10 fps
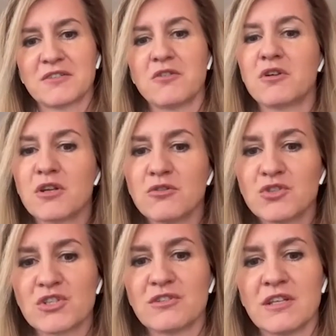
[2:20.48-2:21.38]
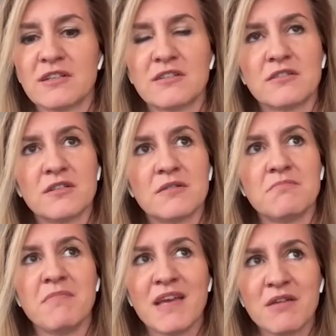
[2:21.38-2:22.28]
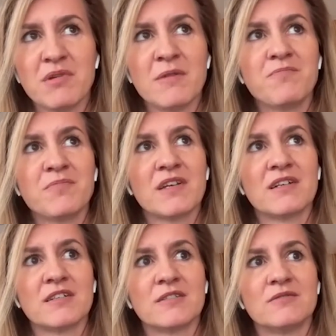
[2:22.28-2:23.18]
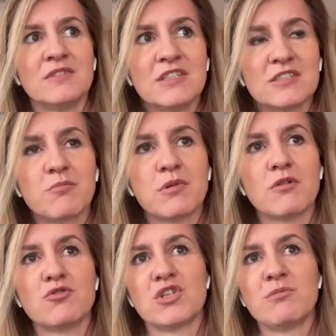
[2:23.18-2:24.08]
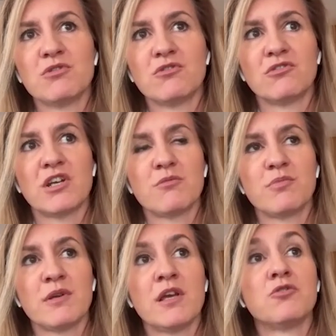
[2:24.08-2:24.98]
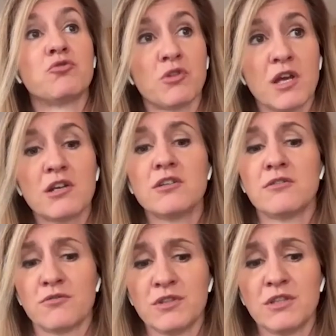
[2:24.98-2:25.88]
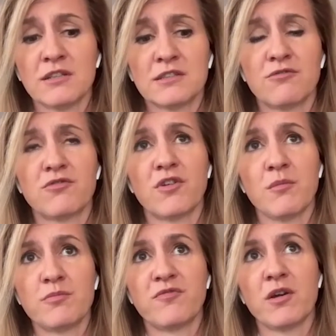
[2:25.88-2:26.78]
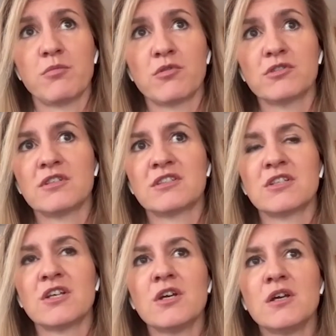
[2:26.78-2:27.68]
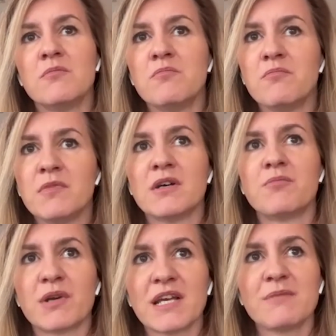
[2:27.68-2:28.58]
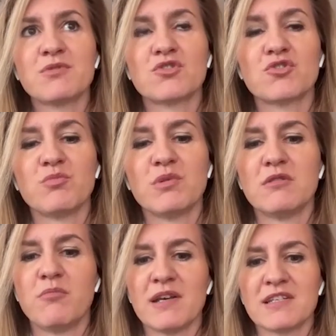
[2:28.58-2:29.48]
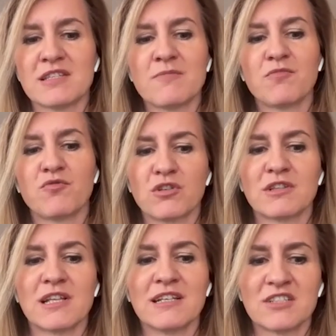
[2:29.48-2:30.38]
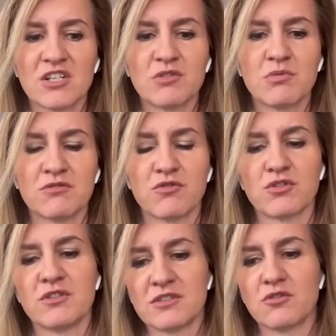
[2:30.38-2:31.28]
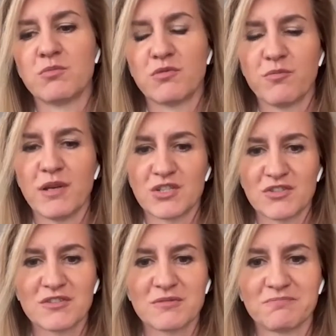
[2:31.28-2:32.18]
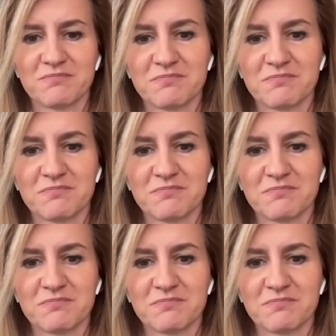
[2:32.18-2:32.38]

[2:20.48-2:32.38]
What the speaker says: conclusion that maybe this approach, immunotherapy together with anti-fibrotics, perhaps should be the best frontline treatment for this group of patients.